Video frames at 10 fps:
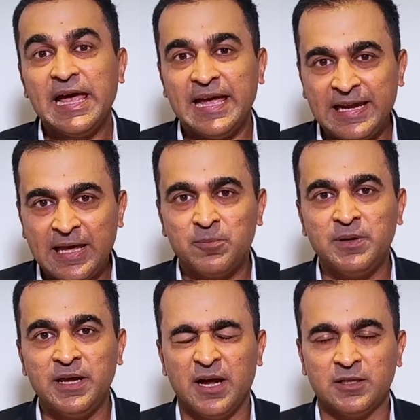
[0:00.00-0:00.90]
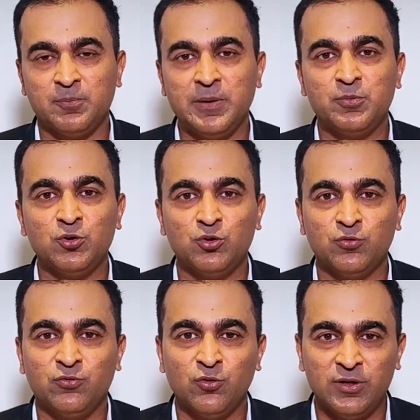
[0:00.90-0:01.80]
enabling other people
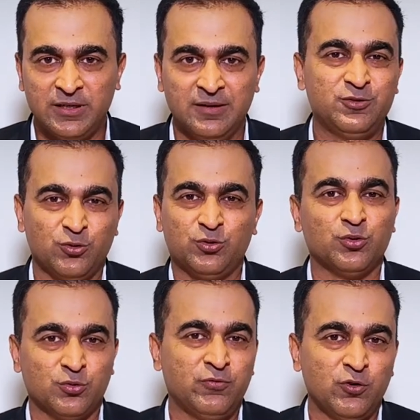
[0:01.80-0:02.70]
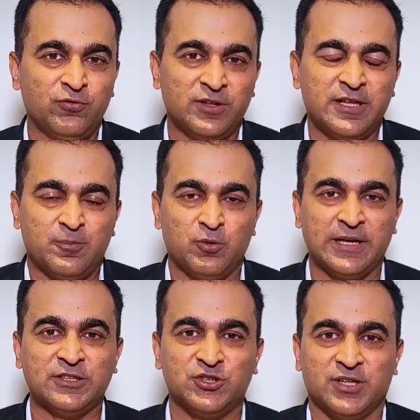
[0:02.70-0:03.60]
to fulfill their
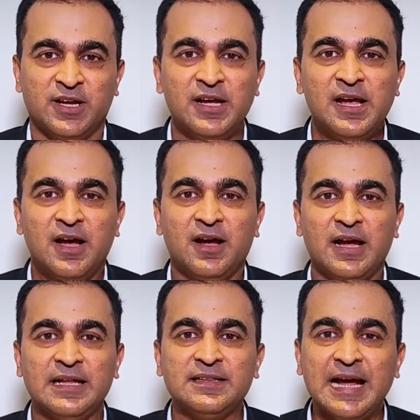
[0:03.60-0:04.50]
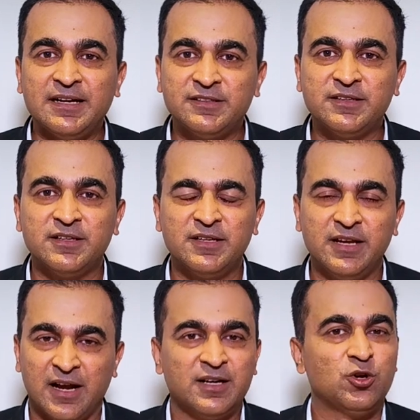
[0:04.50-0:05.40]
potential, and that really
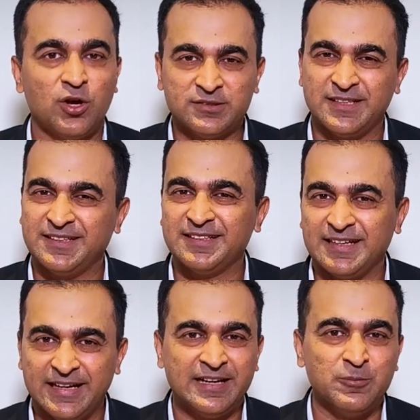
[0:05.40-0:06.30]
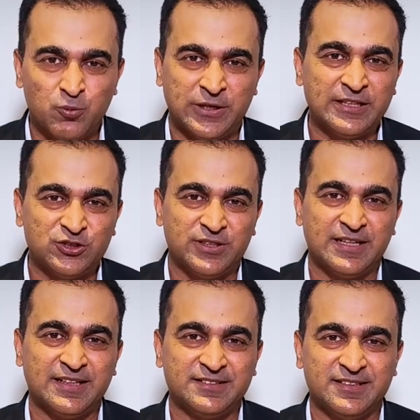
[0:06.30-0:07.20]
unlocks, I think, that latent potential
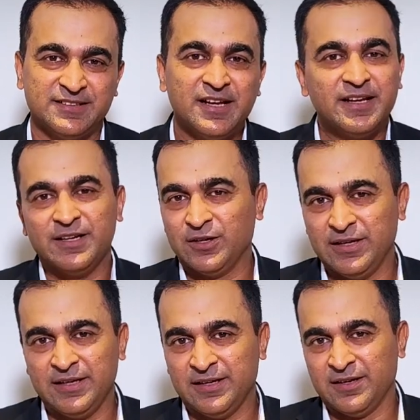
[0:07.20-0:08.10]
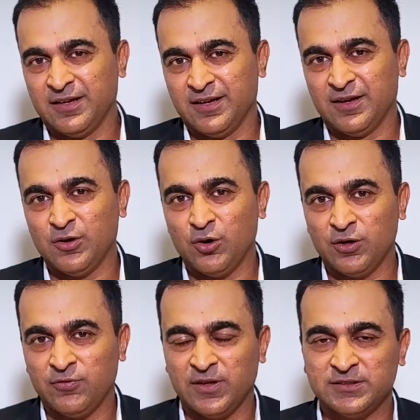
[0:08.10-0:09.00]
that exists in all
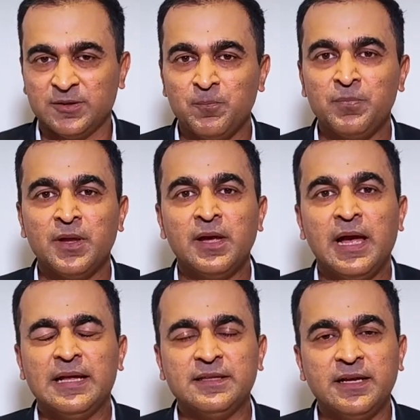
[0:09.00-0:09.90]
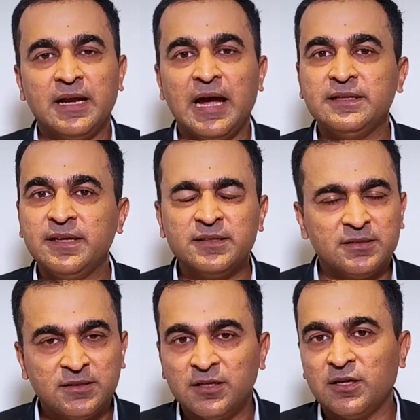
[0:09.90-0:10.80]
of us. And then I think
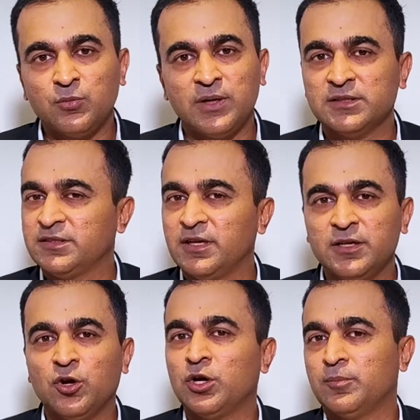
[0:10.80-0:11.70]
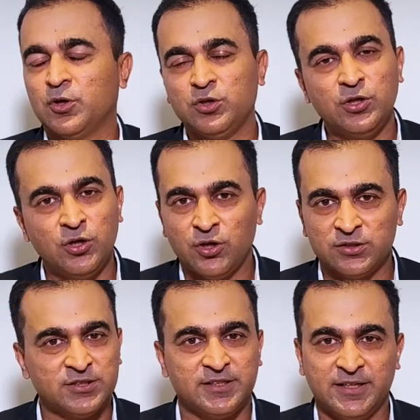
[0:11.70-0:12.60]
the third one is really all about
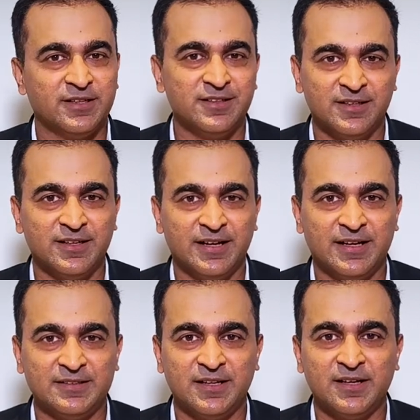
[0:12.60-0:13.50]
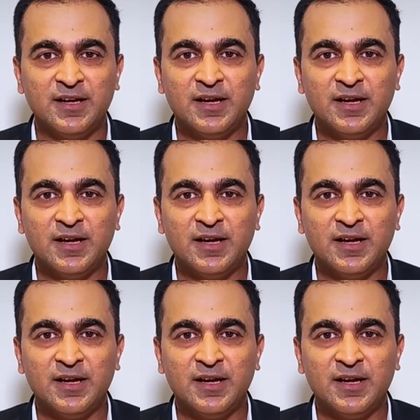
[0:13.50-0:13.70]
curiosity and learning. And I think